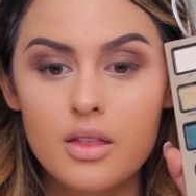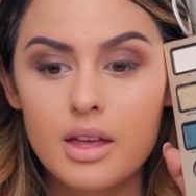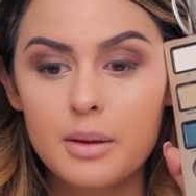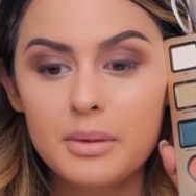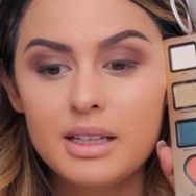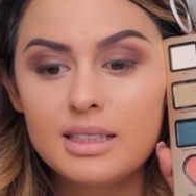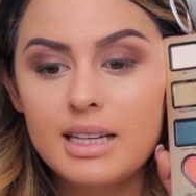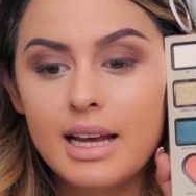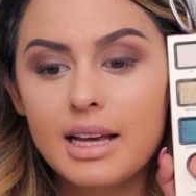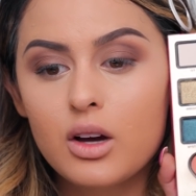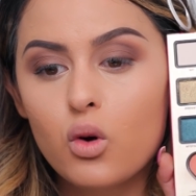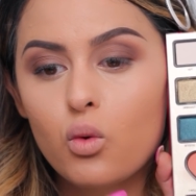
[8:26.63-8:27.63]
Then I'm going to
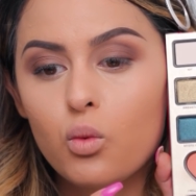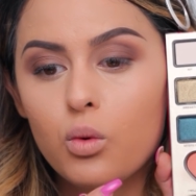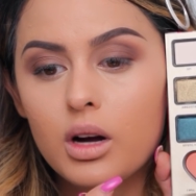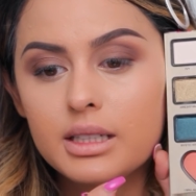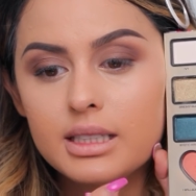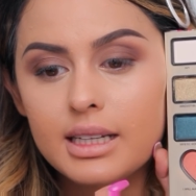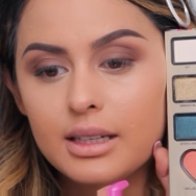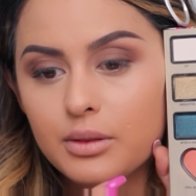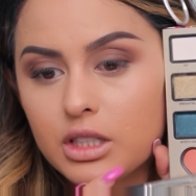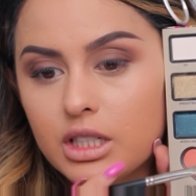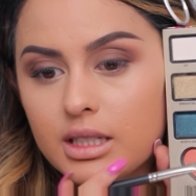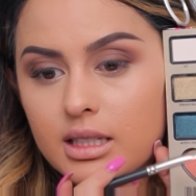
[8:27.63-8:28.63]
take Wanted,
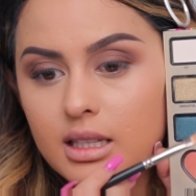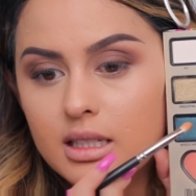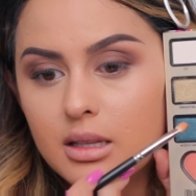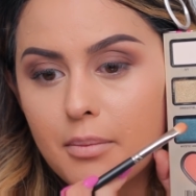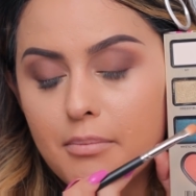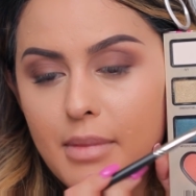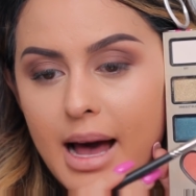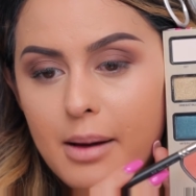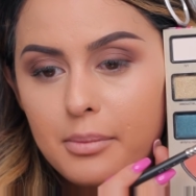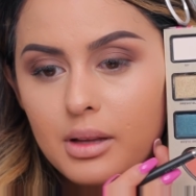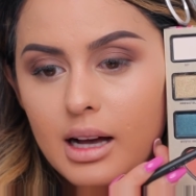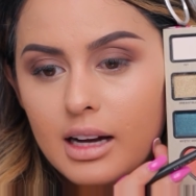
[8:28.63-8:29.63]
which is this
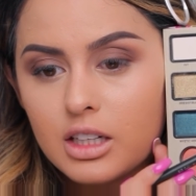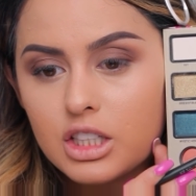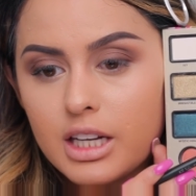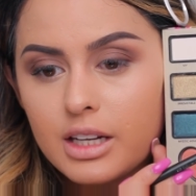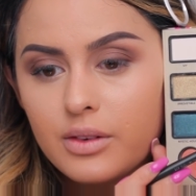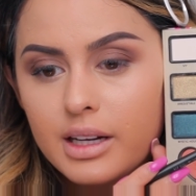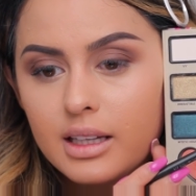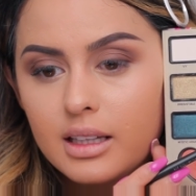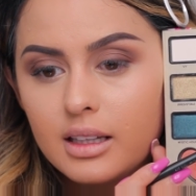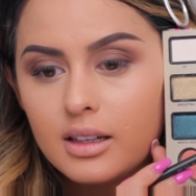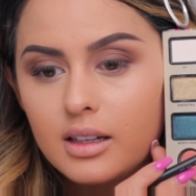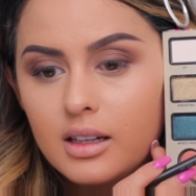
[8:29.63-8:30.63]
matte black shade right
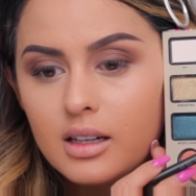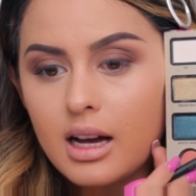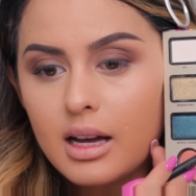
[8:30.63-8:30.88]
here.